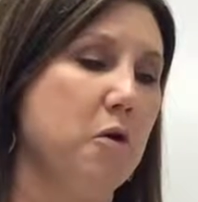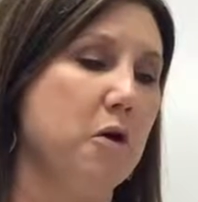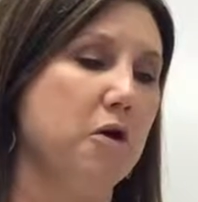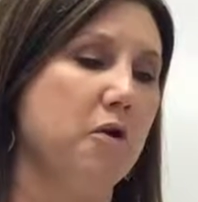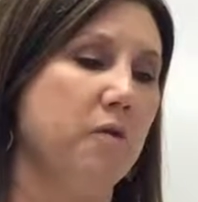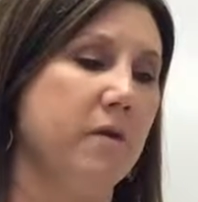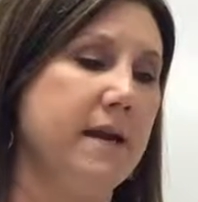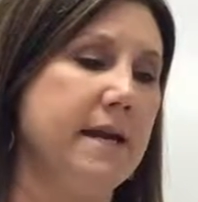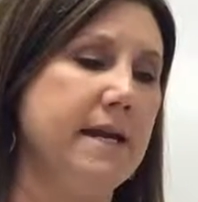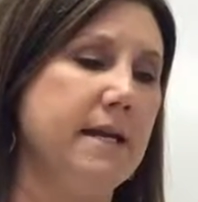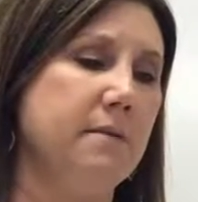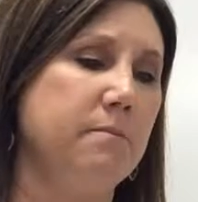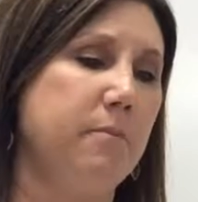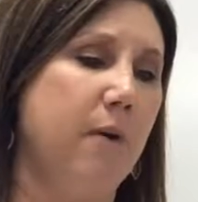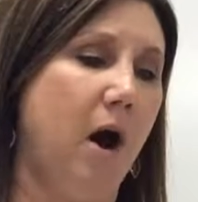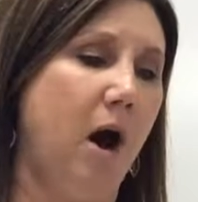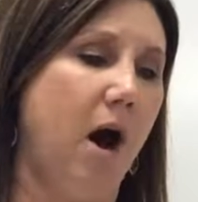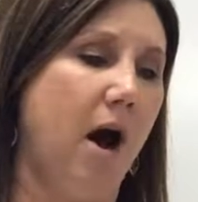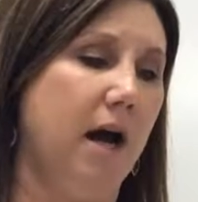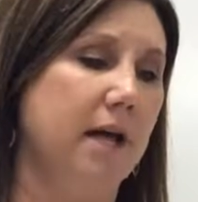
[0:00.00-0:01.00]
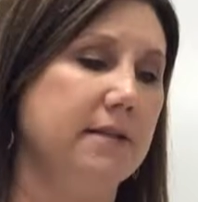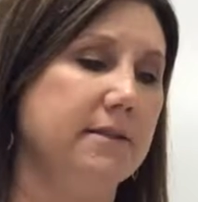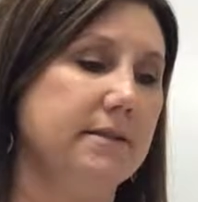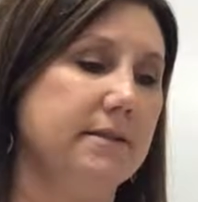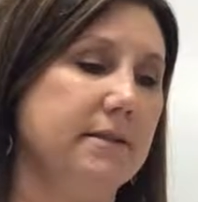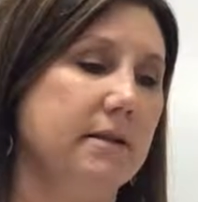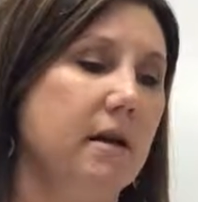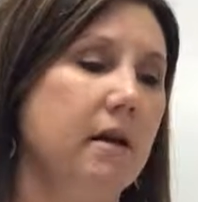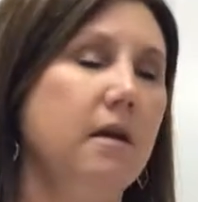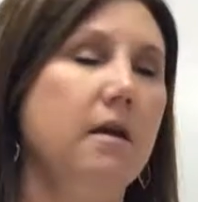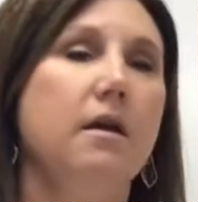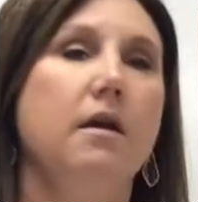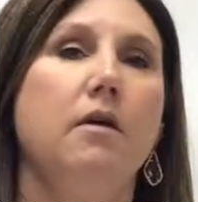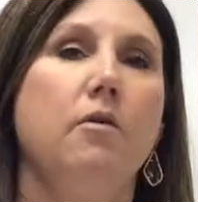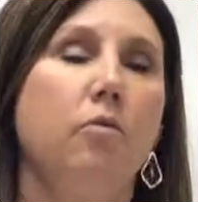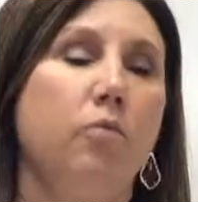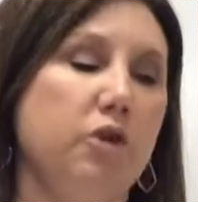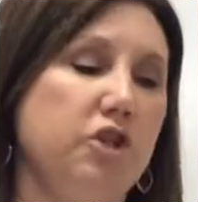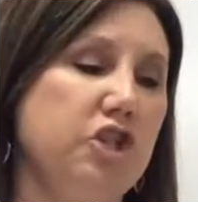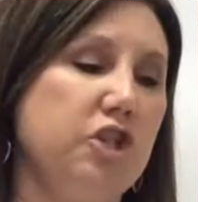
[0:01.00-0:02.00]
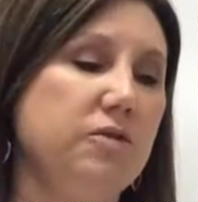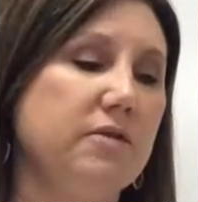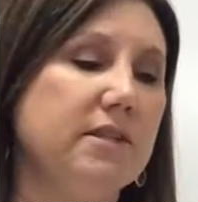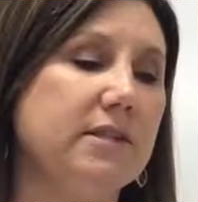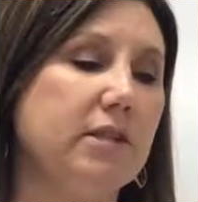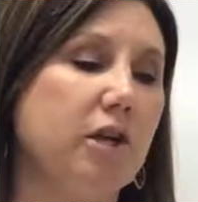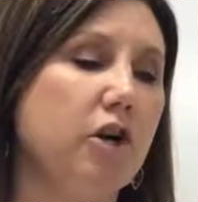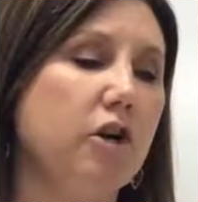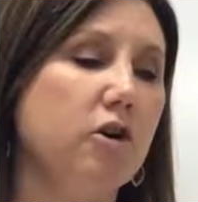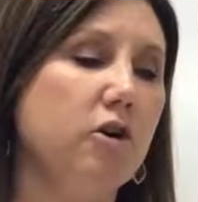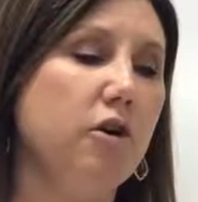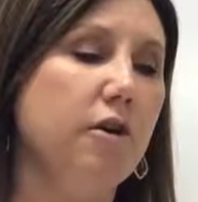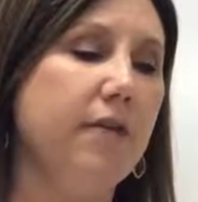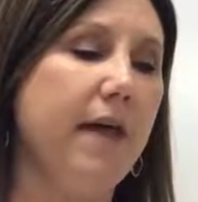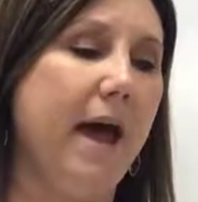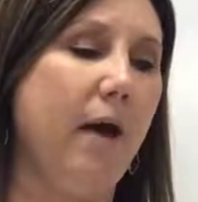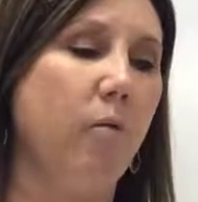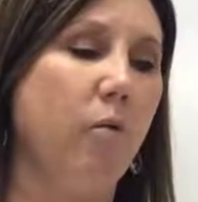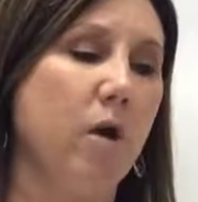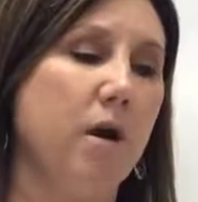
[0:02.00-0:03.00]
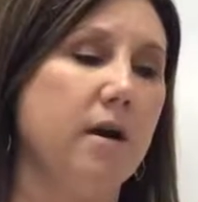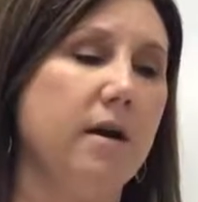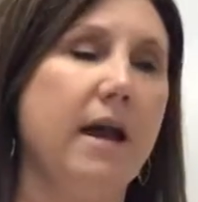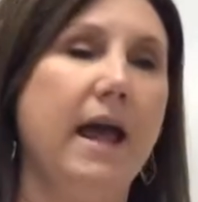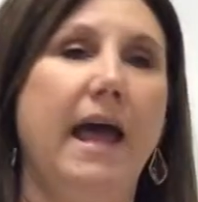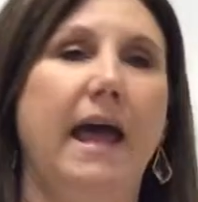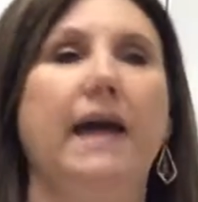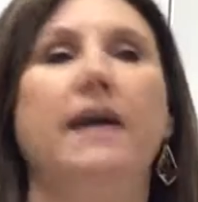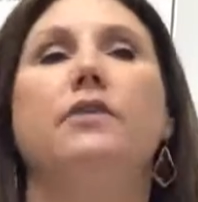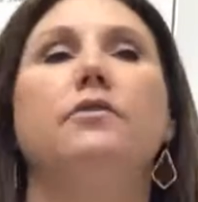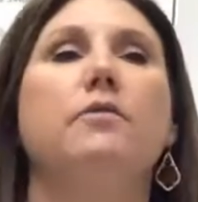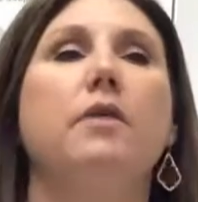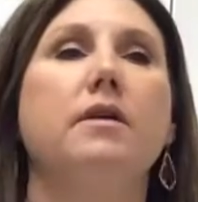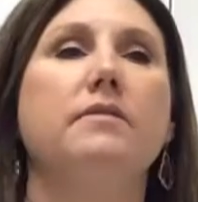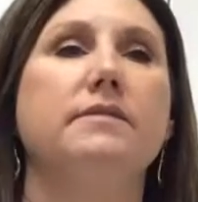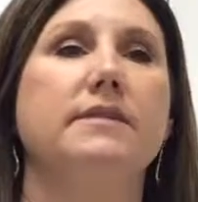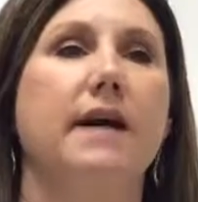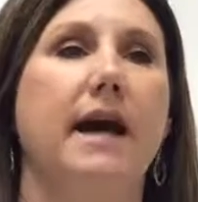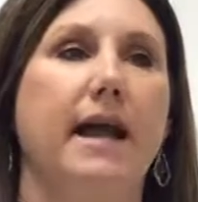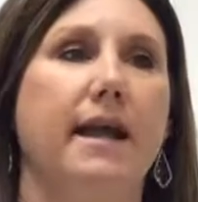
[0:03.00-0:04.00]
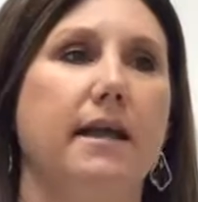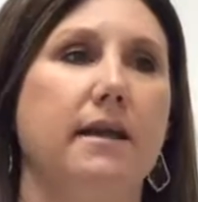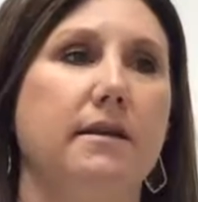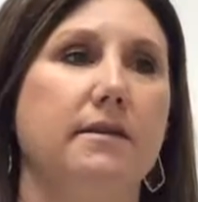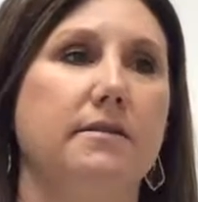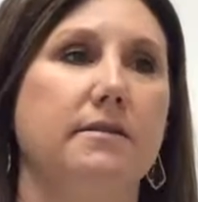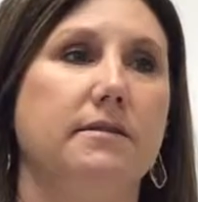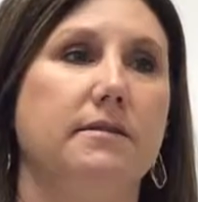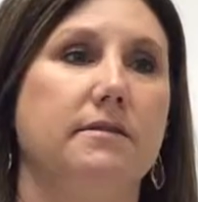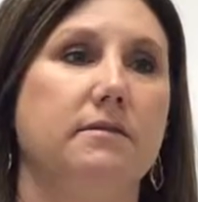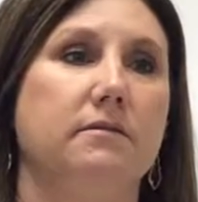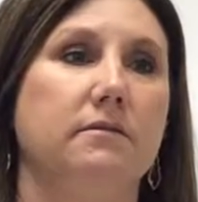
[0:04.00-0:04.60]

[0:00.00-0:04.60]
for green pods. Would you circle that word heterozygous?